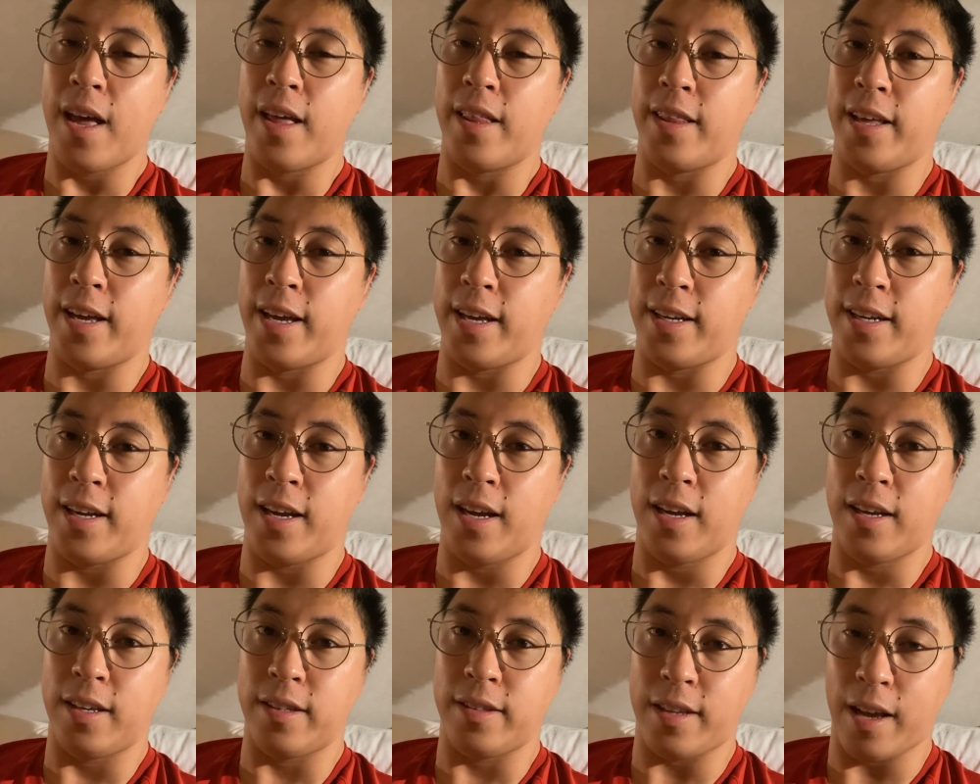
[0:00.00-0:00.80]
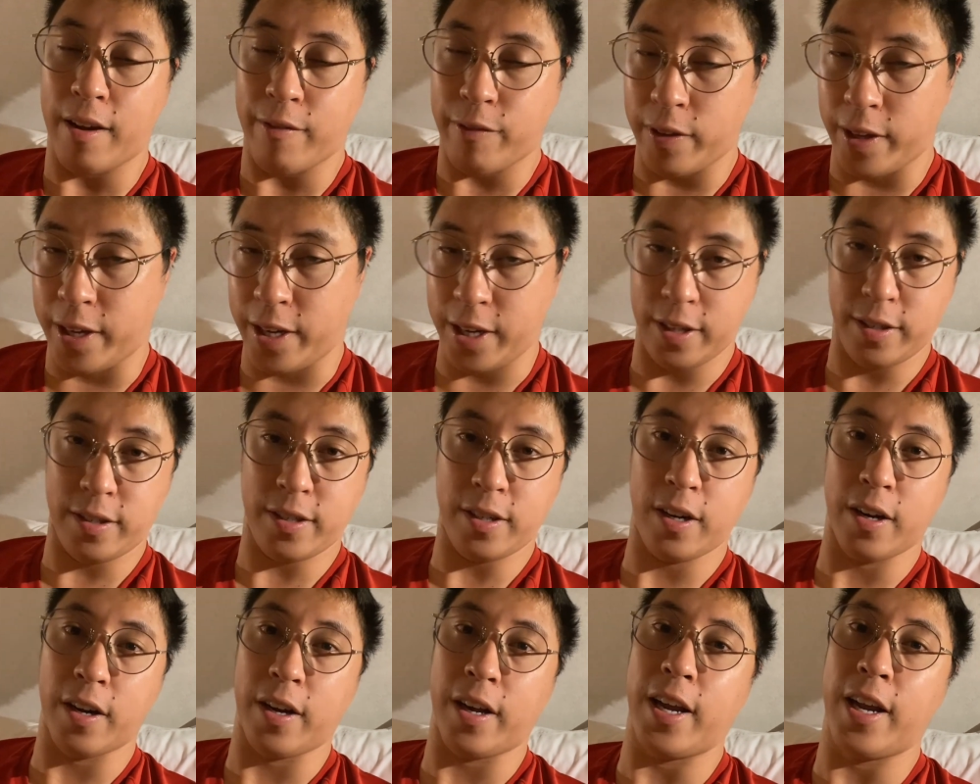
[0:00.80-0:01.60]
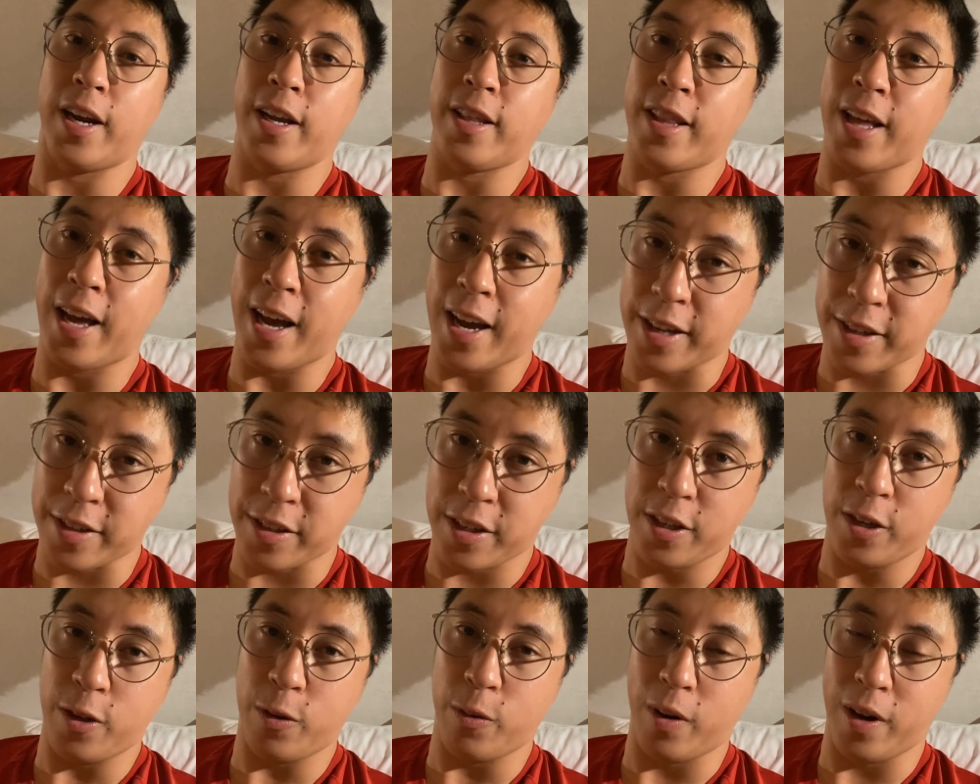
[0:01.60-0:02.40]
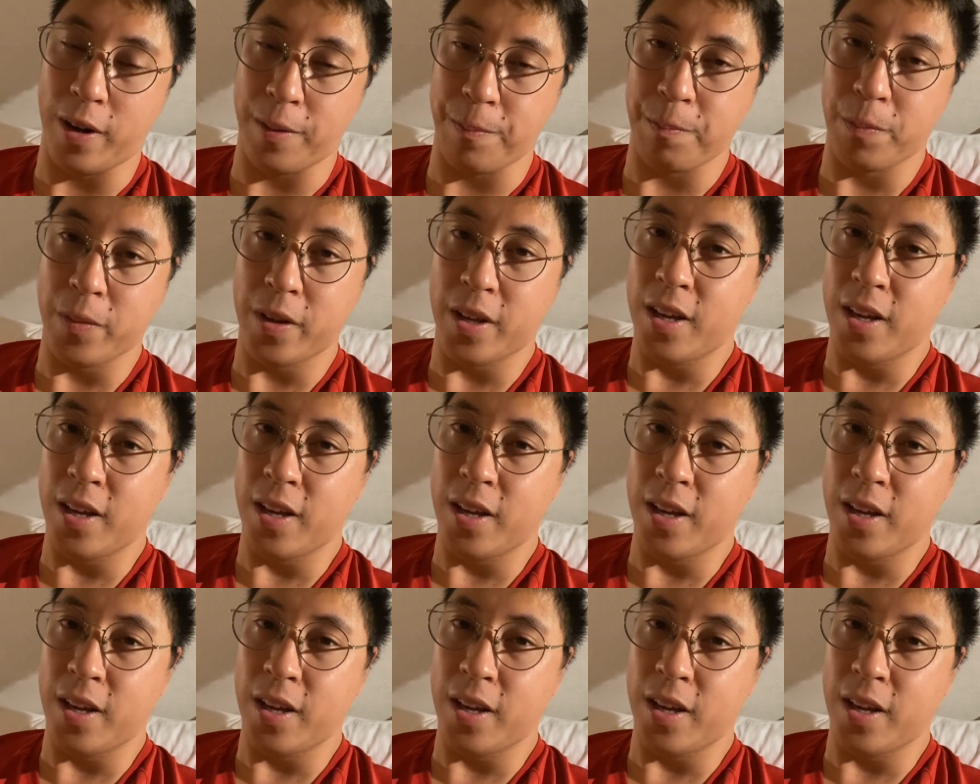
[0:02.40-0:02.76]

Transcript: then definitely consider getting the XQ1.